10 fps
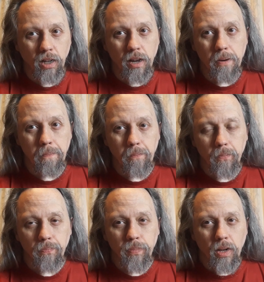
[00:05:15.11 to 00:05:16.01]
done.
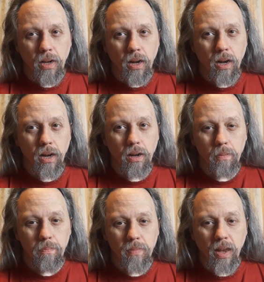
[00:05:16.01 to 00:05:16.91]

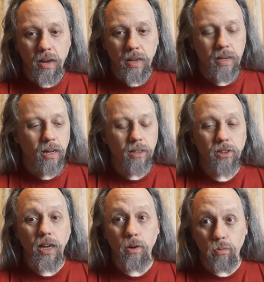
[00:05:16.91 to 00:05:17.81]
And he
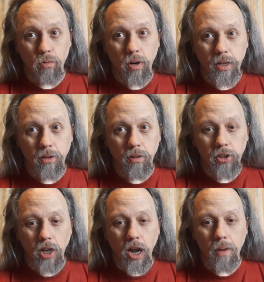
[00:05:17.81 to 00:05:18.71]
does a really good
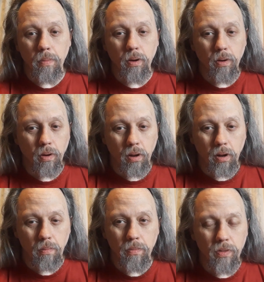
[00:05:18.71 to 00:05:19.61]
job
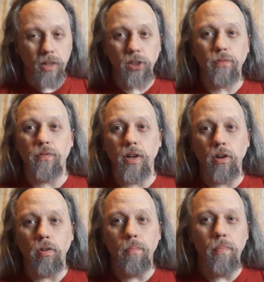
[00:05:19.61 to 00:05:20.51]
on this
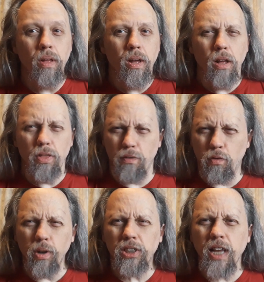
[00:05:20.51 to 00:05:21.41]
film. The
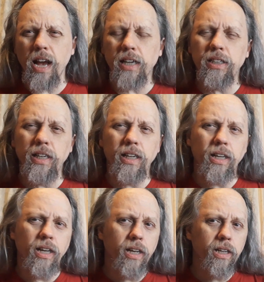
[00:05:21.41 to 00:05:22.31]
voice acting
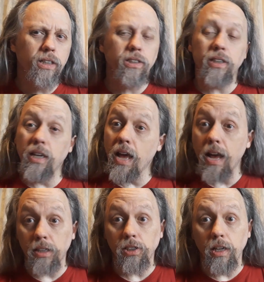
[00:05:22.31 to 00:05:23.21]
is
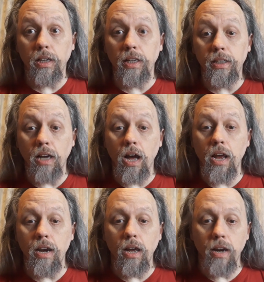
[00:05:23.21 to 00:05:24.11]
excellently
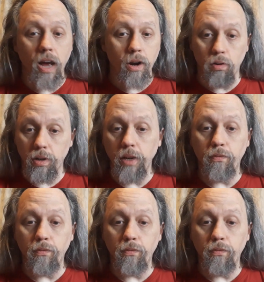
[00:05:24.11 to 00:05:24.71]
done, not only